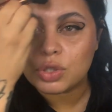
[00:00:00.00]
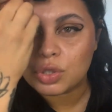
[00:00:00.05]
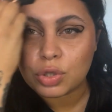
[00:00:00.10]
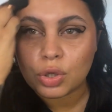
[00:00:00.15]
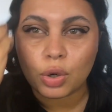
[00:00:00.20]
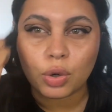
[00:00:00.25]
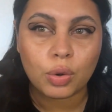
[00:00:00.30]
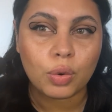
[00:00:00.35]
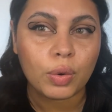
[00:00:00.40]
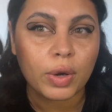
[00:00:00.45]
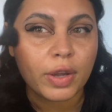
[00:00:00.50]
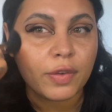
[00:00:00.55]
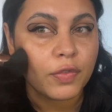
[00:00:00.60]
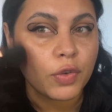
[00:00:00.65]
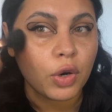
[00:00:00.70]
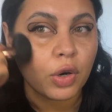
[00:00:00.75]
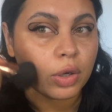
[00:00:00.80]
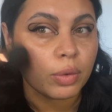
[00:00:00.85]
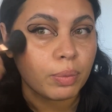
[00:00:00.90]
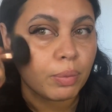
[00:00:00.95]
So if
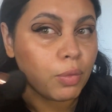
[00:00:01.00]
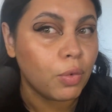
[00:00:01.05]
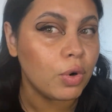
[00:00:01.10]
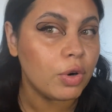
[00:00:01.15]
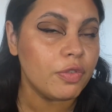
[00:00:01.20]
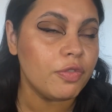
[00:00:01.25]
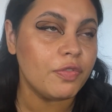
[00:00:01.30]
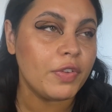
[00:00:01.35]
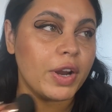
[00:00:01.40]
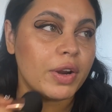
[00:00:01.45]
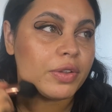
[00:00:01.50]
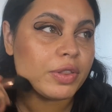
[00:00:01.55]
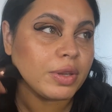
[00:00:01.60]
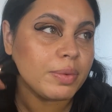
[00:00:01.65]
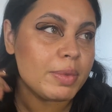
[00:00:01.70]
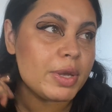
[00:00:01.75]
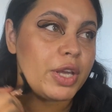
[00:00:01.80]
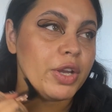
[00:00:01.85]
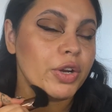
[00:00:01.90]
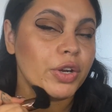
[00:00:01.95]
you're more fair than
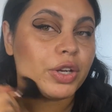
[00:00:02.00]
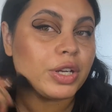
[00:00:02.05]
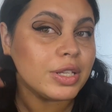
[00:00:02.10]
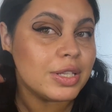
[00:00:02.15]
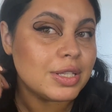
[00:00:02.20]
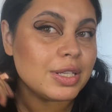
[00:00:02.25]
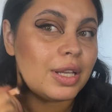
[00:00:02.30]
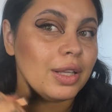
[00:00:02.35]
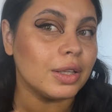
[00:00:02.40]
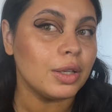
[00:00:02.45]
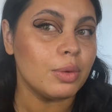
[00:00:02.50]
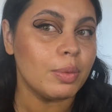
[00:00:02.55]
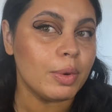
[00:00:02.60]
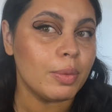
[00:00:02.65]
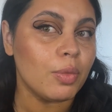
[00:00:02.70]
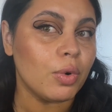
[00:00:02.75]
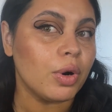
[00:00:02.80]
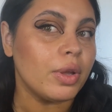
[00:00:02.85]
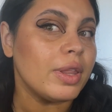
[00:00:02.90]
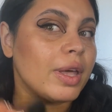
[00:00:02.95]
me, you're gonna see a little bit
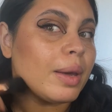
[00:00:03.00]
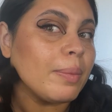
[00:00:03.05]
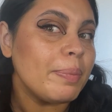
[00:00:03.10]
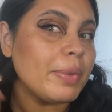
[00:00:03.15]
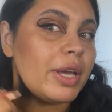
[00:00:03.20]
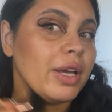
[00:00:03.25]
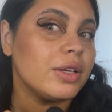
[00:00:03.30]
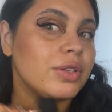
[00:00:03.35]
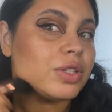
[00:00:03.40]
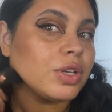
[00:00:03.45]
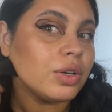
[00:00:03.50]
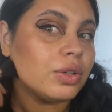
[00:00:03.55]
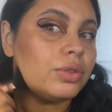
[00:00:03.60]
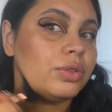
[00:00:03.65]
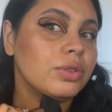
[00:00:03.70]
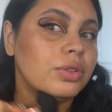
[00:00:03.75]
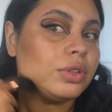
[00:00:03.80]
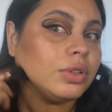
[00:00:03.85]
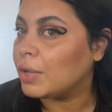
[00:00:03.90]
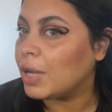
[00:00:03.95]
more of that pink
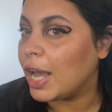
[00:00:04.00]
tone.